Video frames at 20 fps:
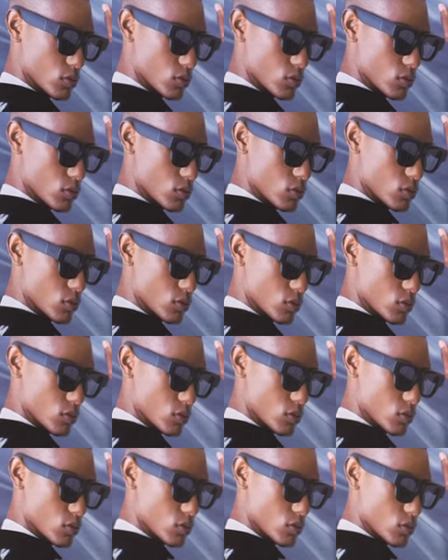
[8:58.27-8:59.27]

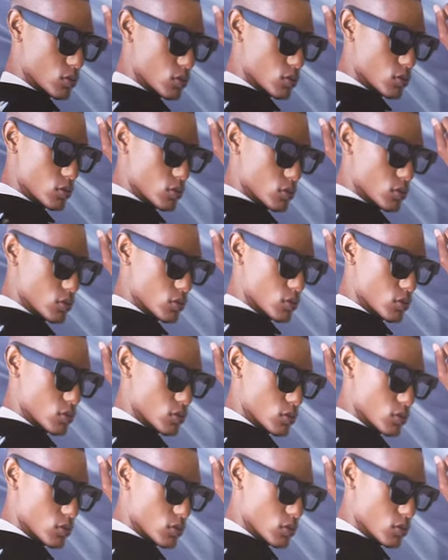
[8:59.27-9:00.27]

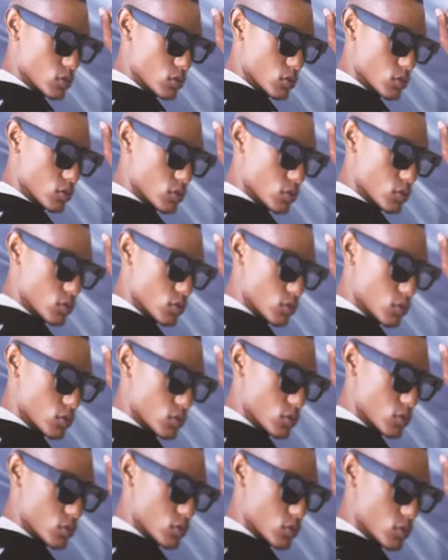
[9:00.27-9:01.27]

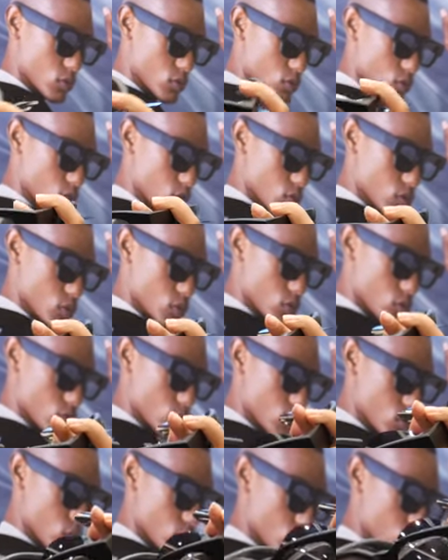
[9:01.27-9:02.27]

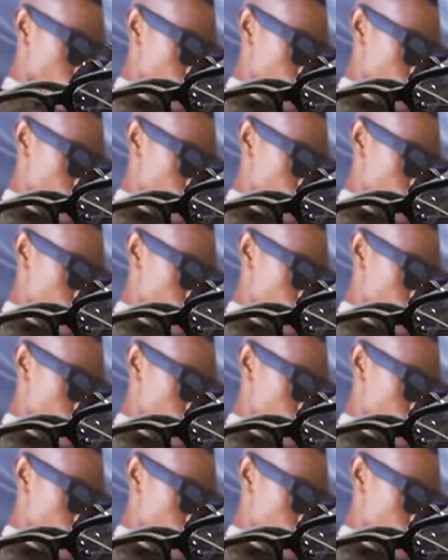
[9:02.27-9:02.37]
This person isn't speaking.